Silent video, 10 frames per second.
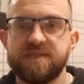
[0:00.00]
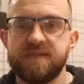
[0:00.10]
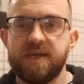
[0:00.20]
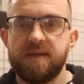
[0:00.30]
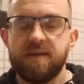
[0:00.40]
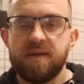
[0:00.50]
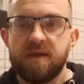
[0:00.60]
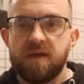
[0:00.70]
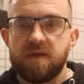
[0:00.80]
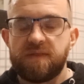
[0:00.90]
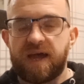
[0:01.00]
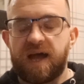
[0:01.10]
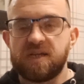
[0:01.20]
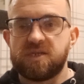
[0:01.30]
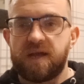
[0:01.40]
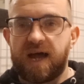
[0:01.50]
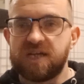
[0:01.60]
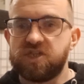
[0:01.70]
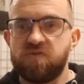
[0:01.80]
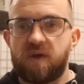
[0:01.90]
say, that
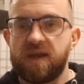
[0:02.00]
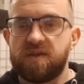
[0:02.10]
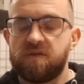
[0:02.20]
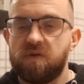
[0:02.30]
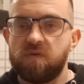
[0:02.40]
Haji Wright,